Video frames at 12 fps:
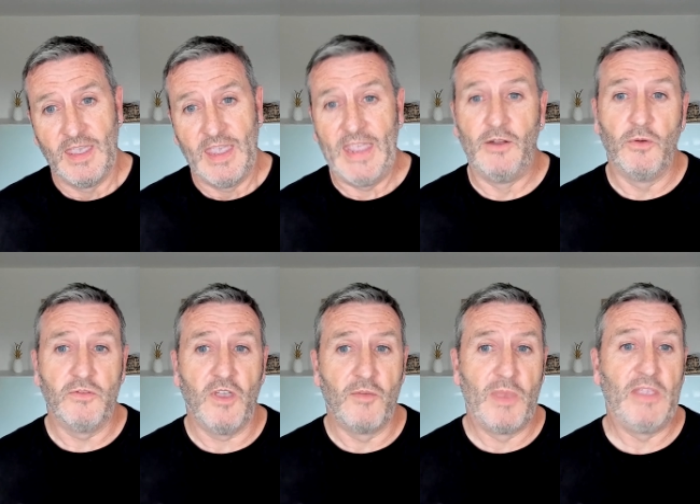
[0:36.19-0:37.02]
it
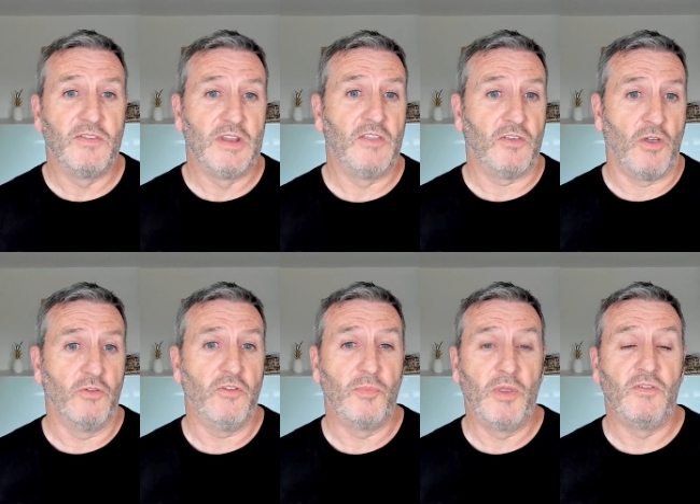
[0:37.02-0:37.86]
also means that it's
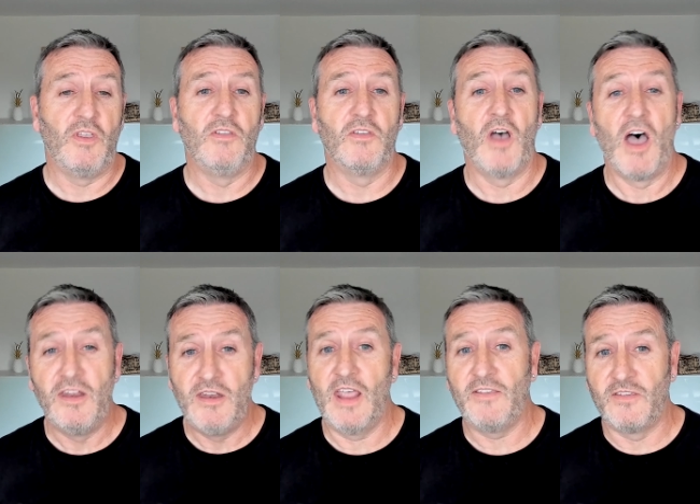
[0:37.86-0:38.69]
contributing to
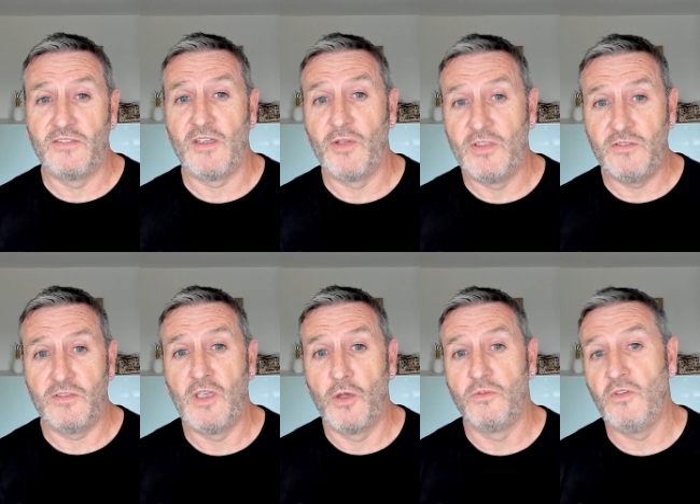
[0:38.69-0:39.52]
unnecessary
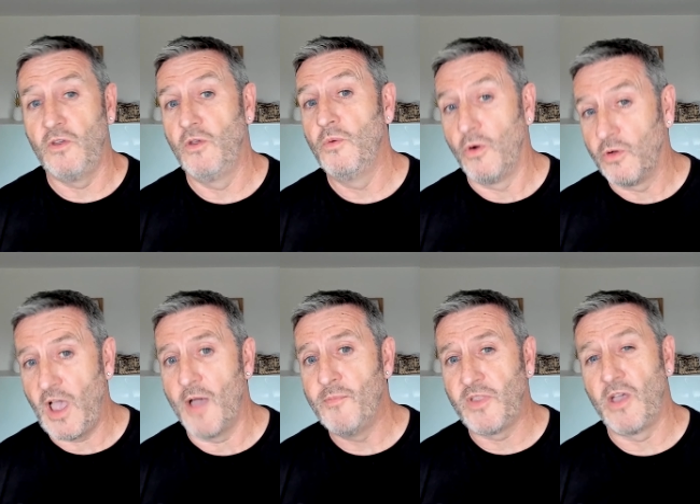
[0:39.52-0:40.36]
CO2 or
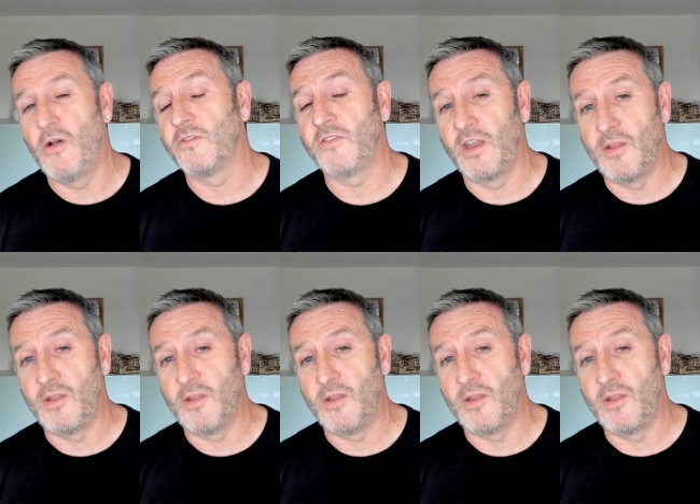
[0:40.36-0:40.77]
carbon dioxide